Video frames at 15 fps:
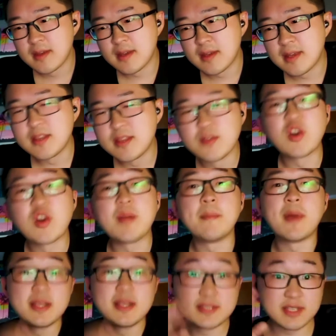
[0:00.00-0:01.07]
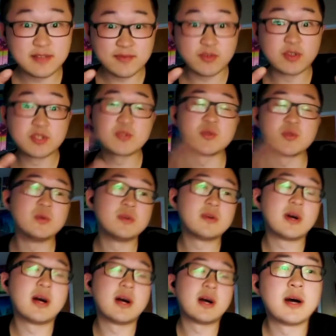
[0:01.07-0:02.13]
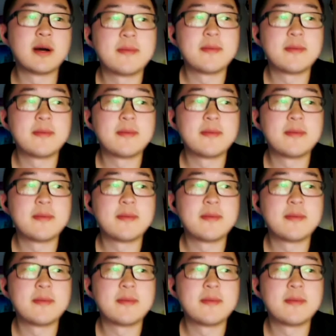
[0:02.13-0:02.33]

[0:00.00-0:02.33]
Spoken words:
in the right mindset for school. I